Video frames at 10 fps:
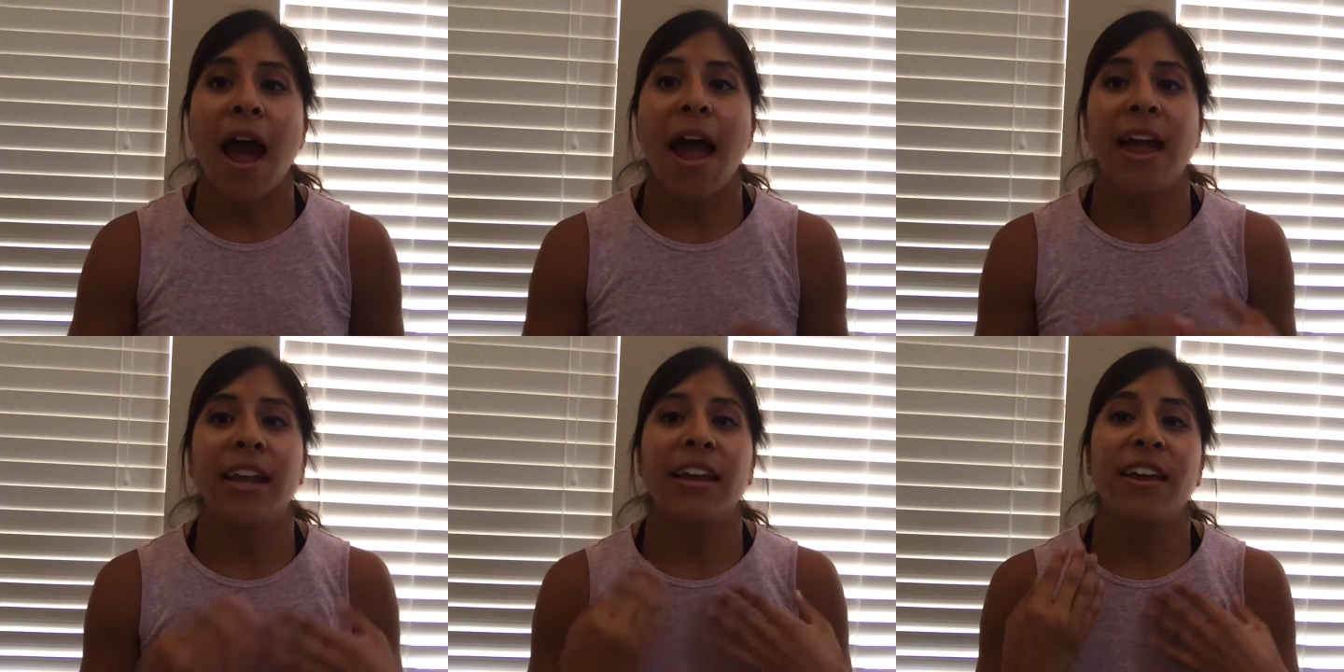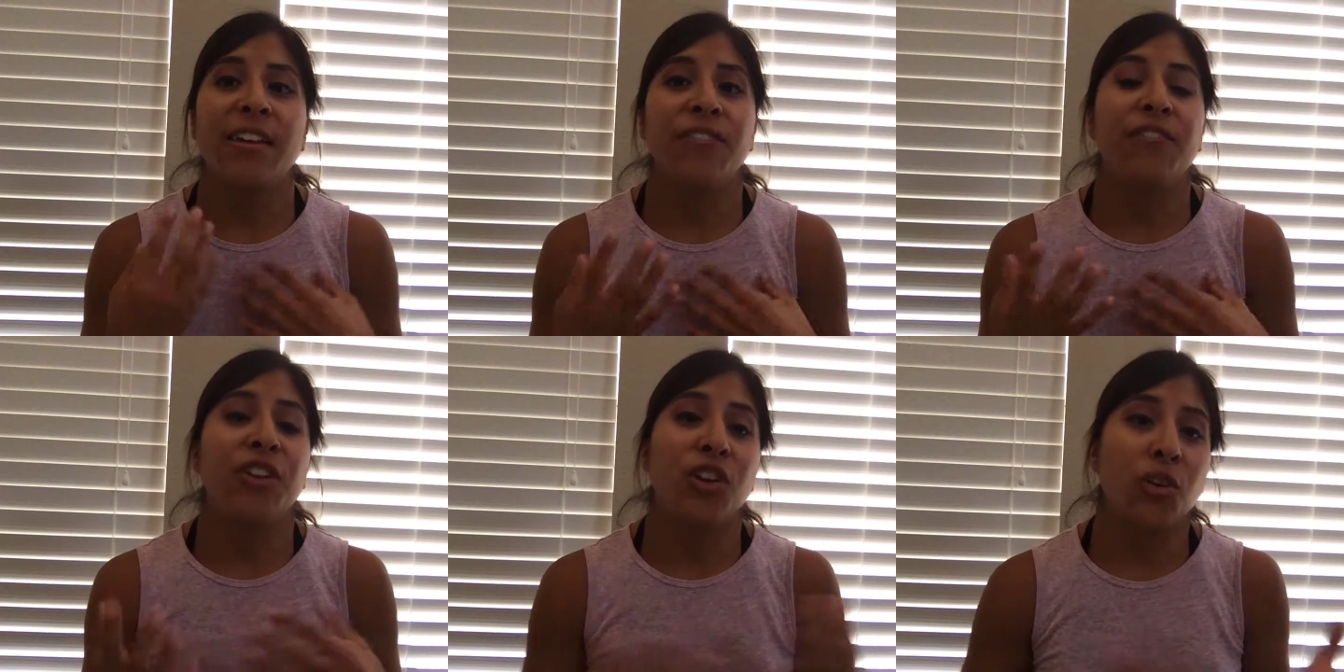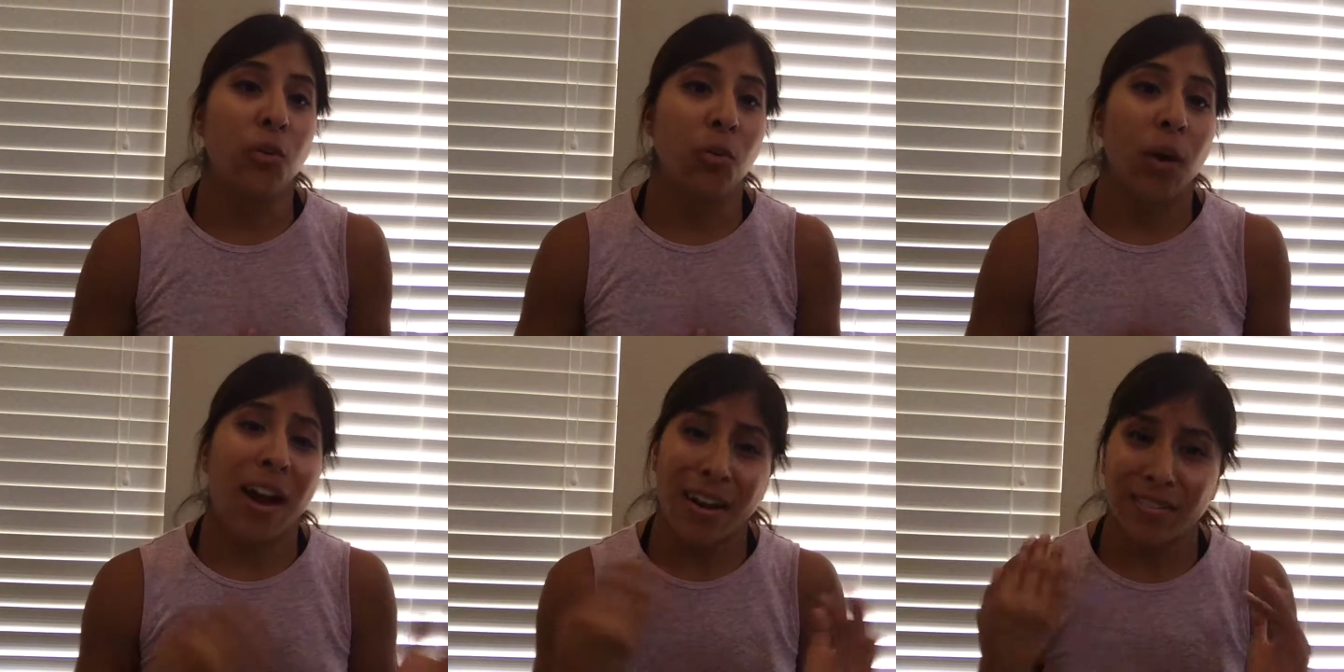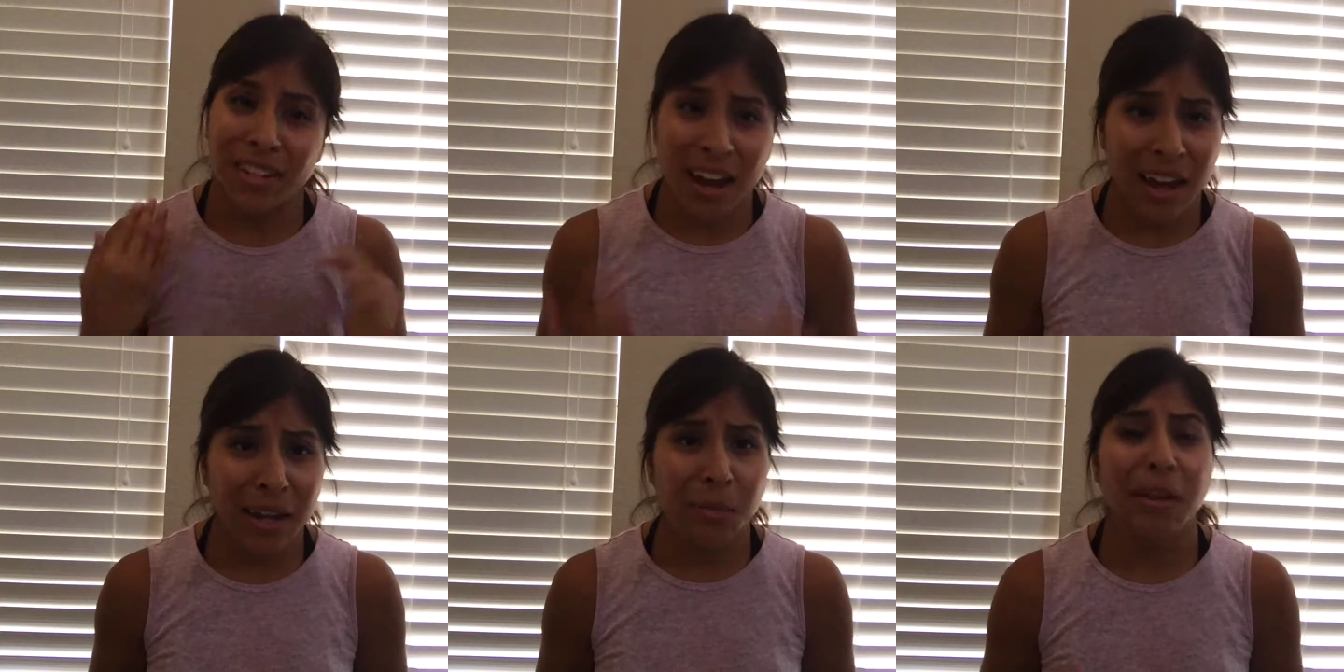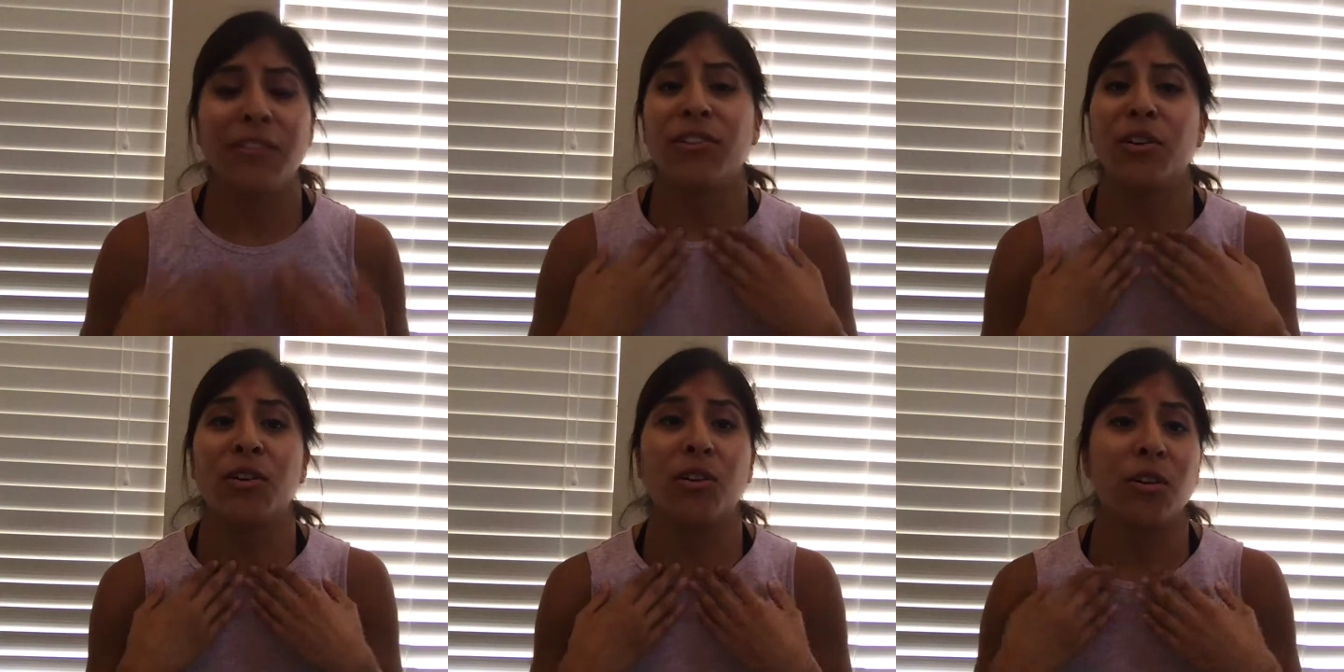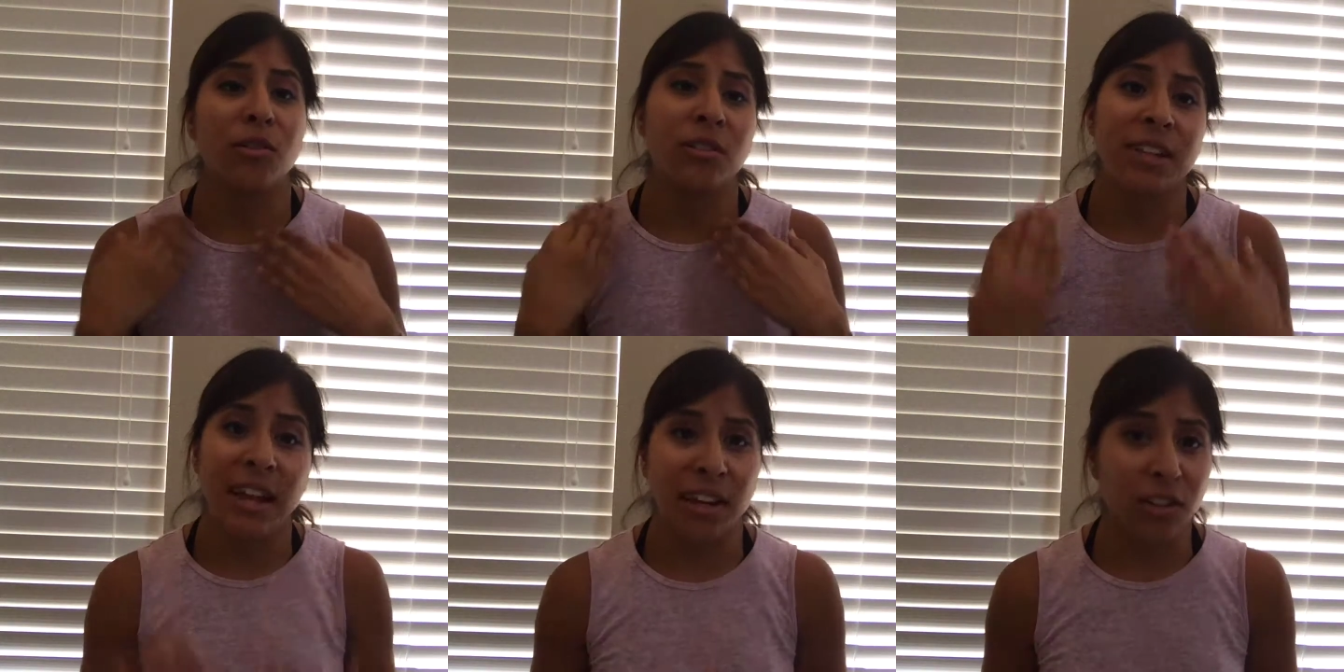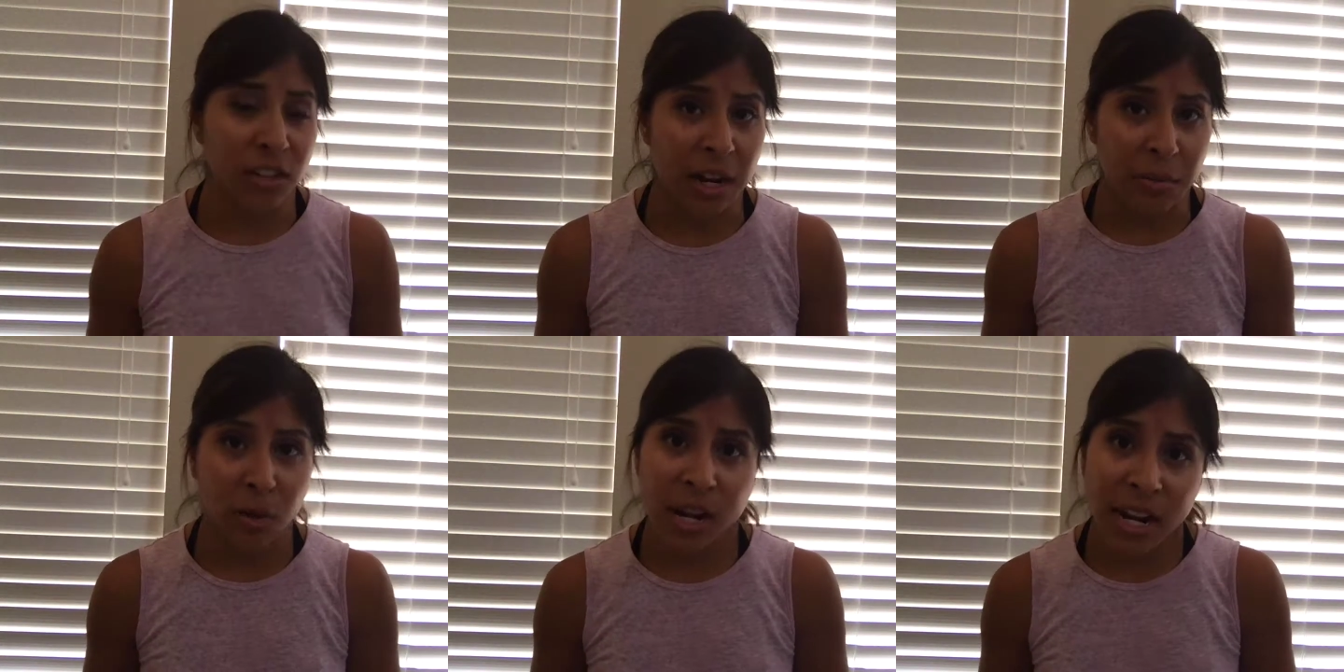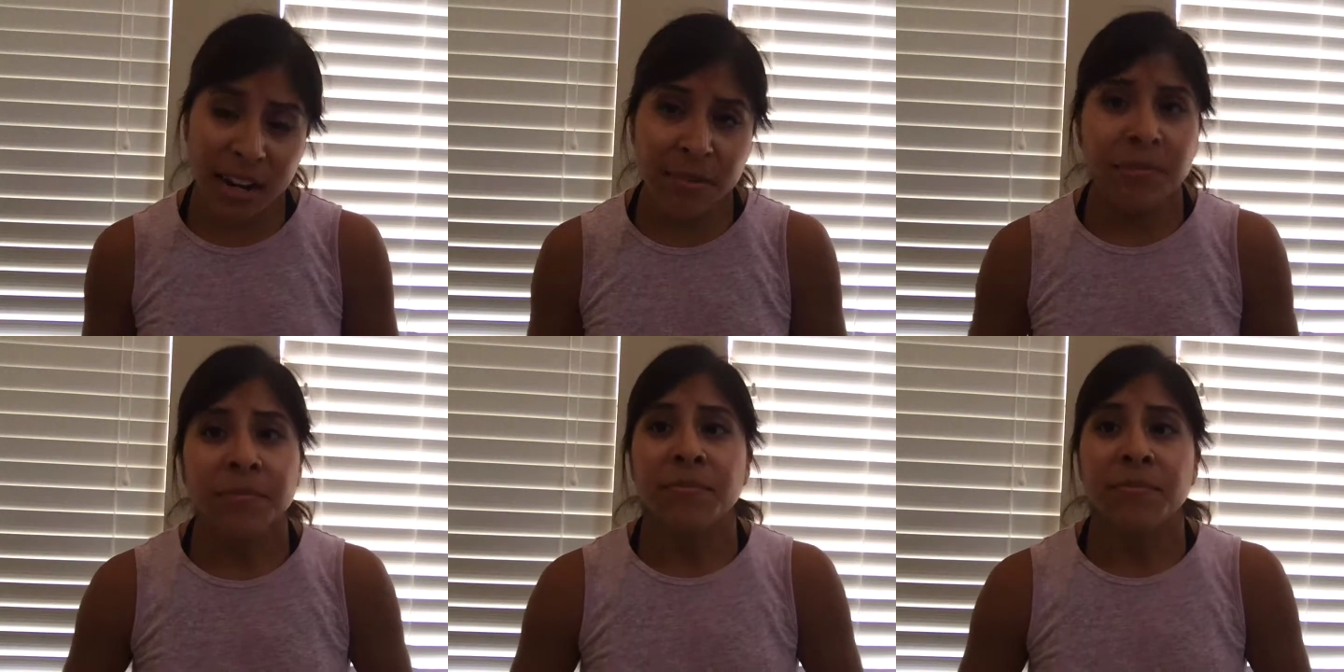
And if you have time, if you're taking your time reading,